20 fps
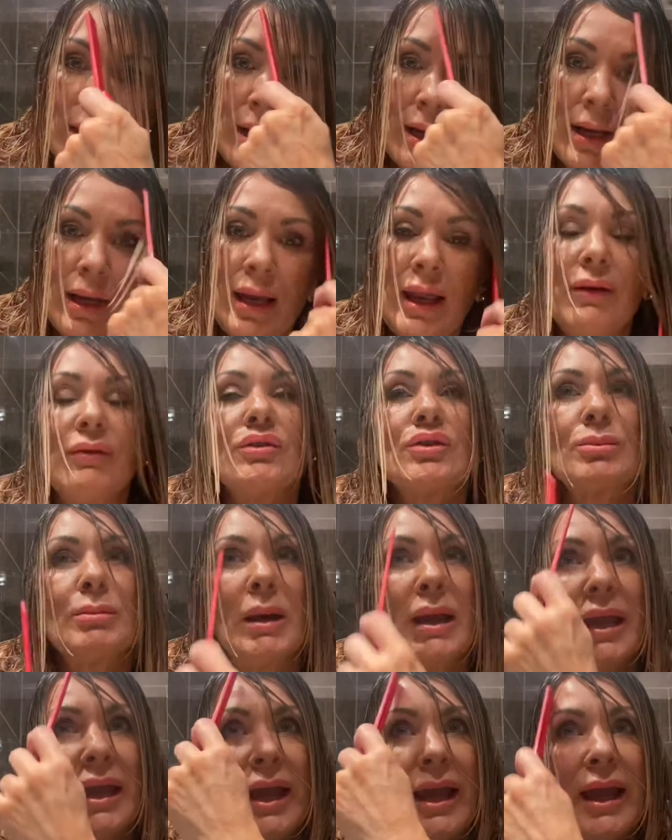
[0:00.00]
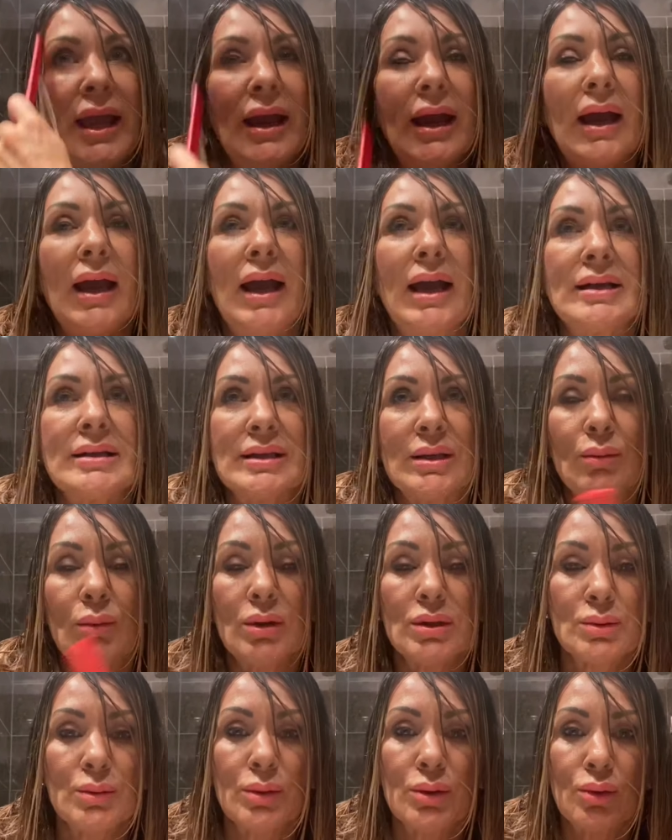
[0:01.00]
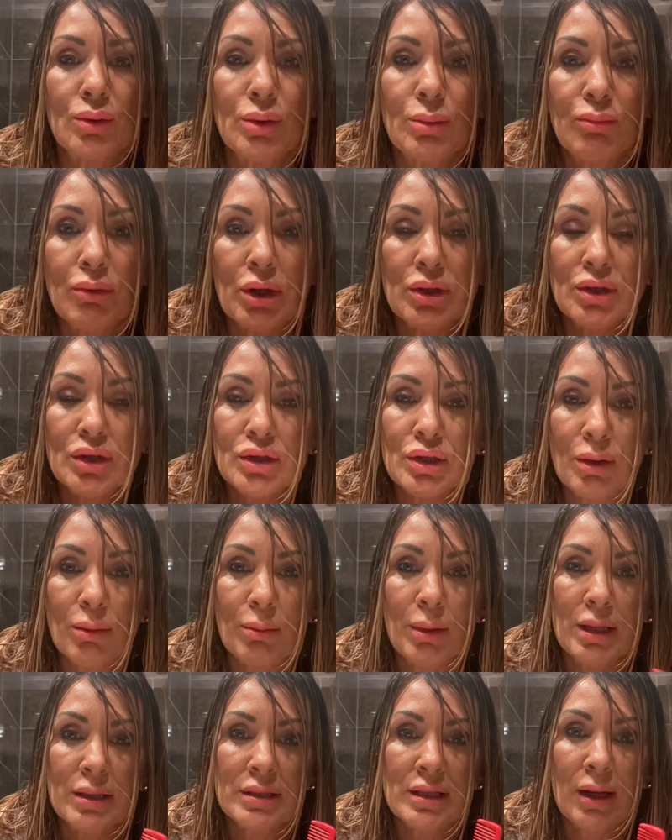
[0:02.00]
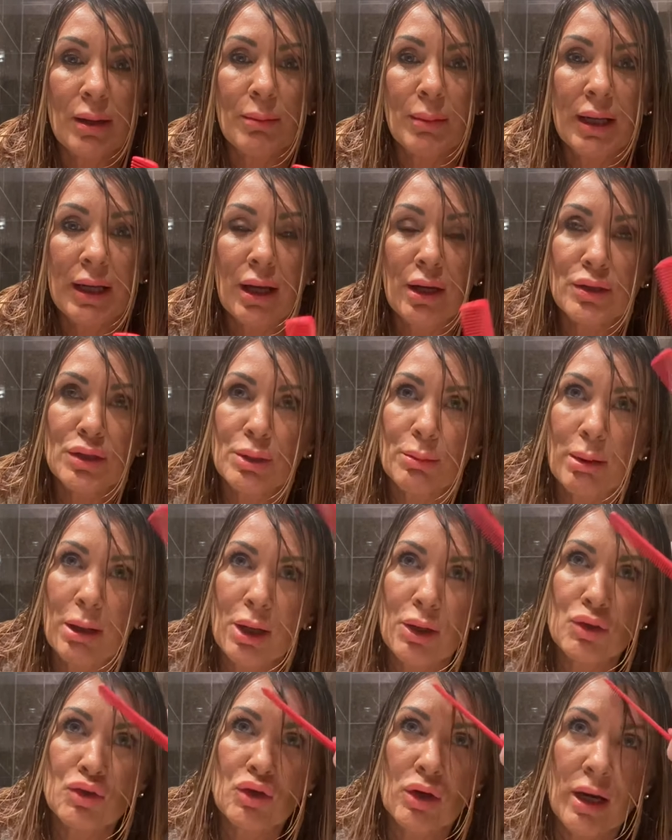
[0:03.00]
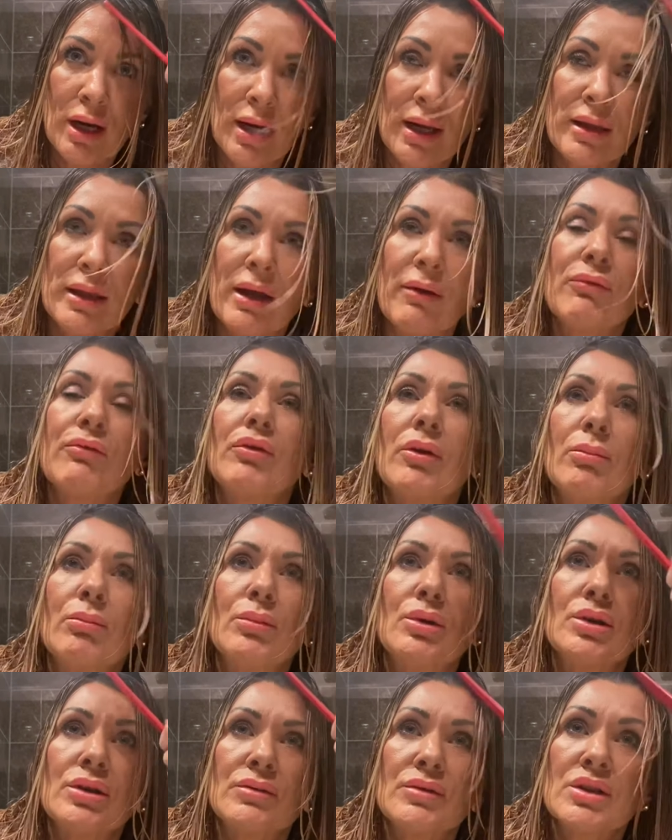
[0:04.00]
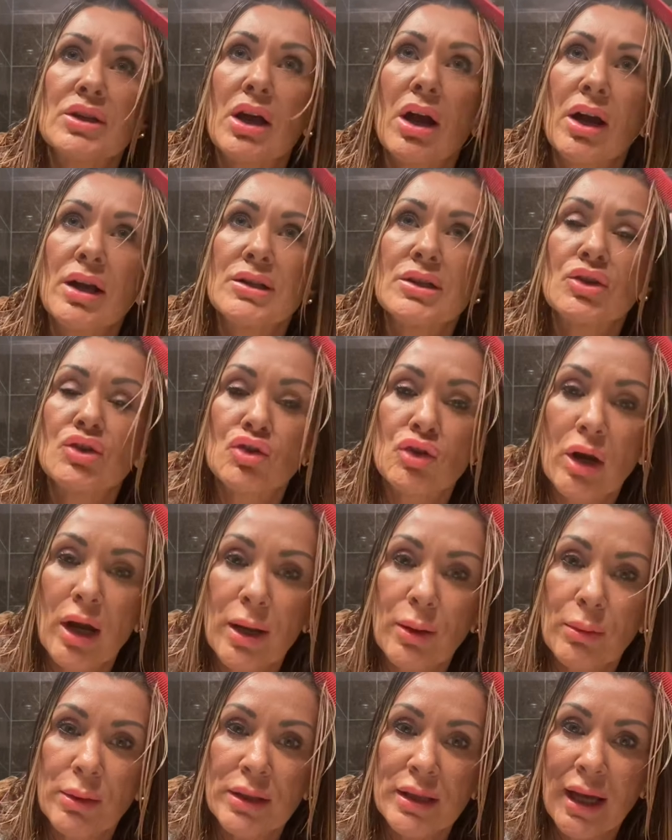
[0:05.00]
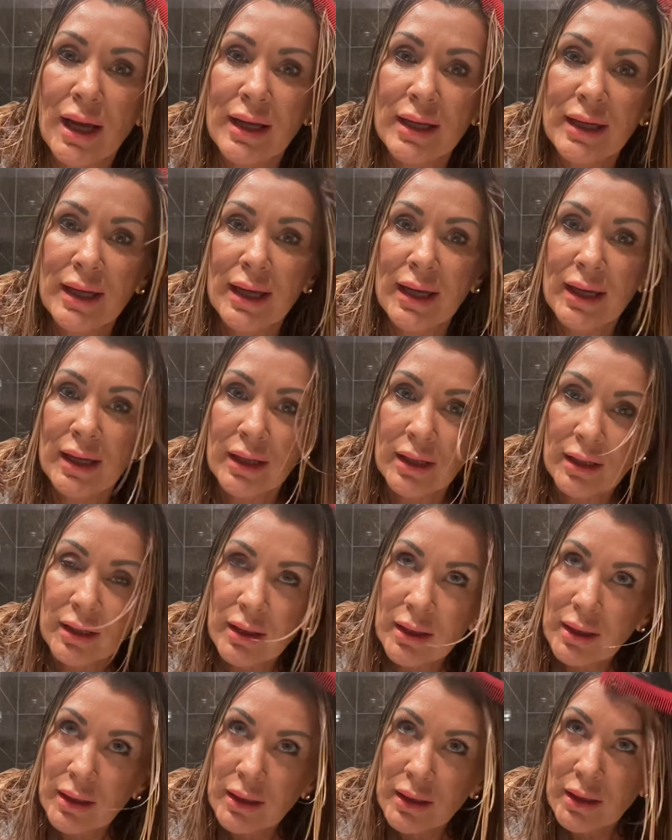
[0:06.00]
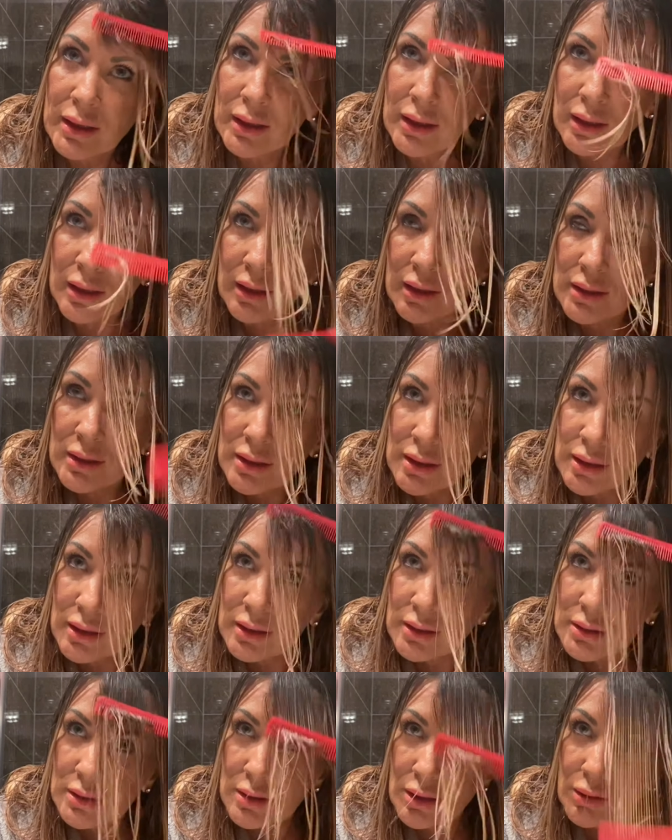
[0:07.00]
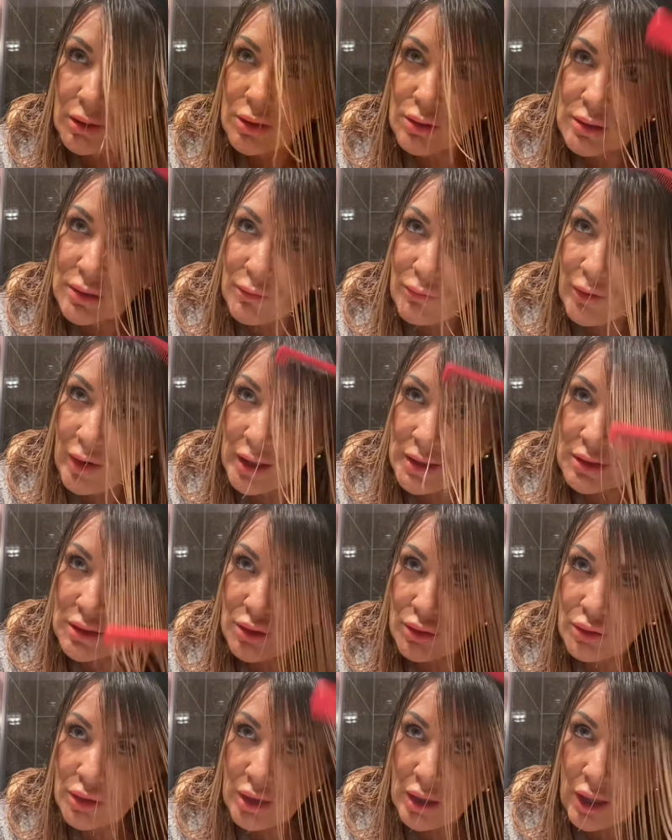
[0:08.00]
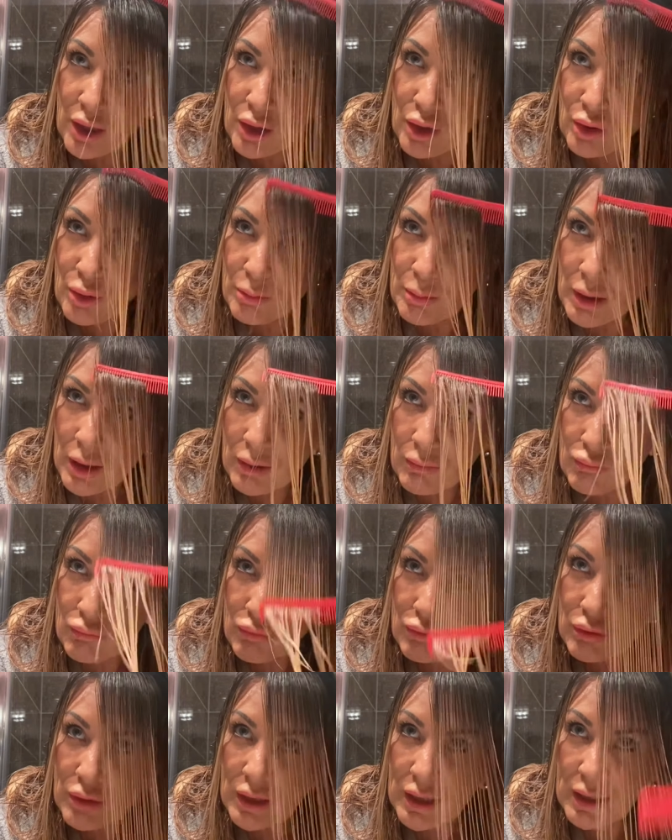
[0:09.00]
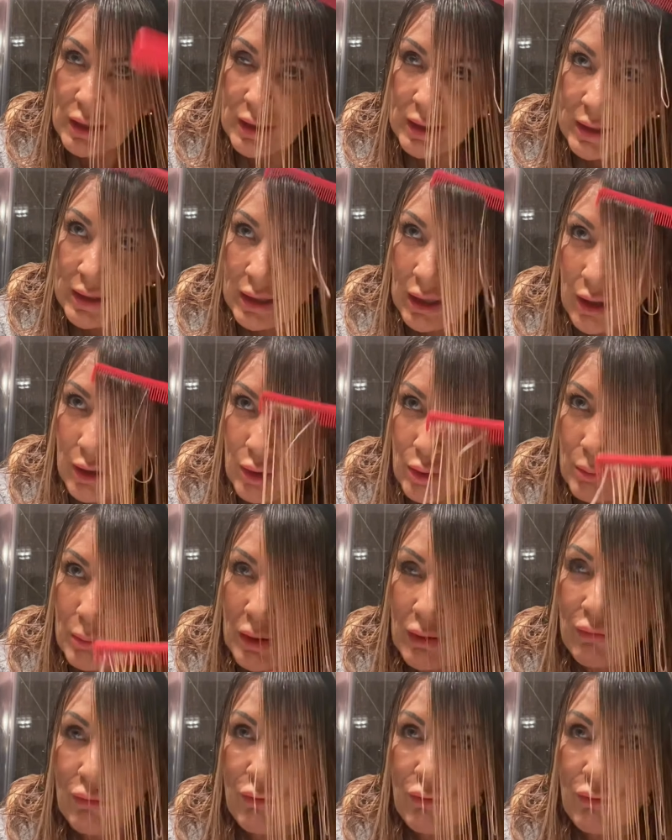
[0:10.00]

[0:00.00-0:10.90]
left my hair as it was with all the products on, by the time I go to blow dry it, that front would have started to dry with that kick. So use a fine tooth comb and really comb it